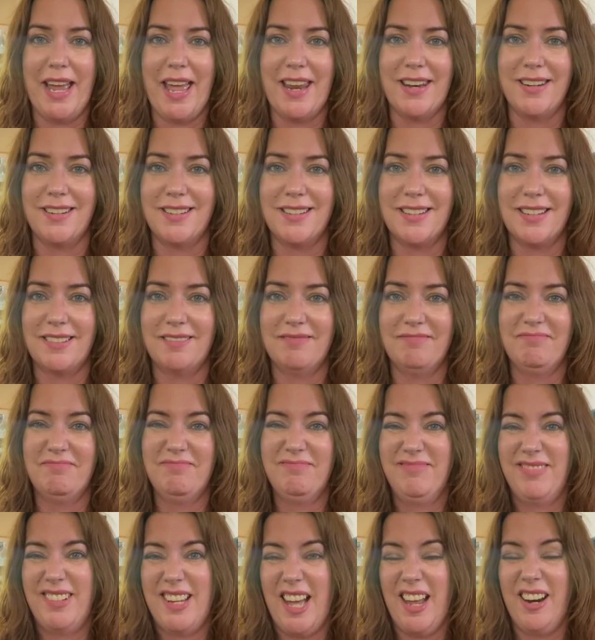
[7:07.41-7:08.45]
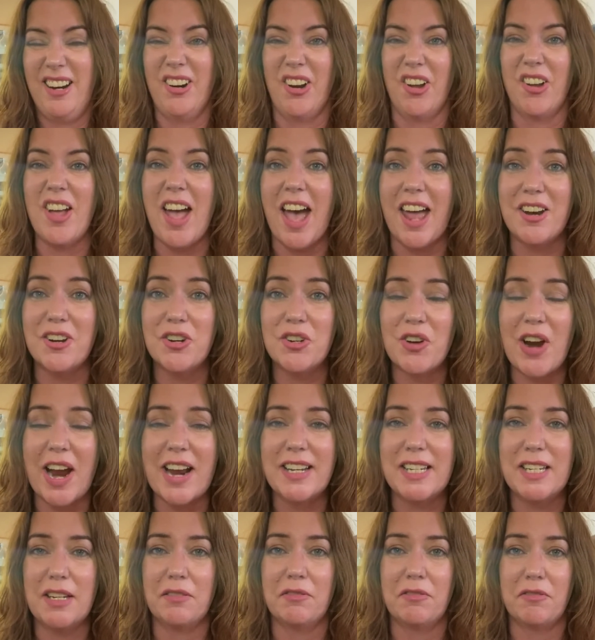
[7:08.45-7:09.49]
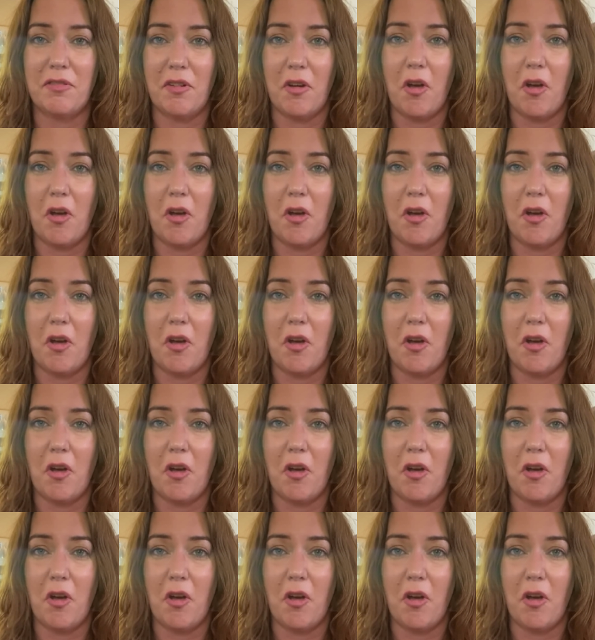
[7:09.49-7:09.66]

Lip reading: and, I don't know, unattractive,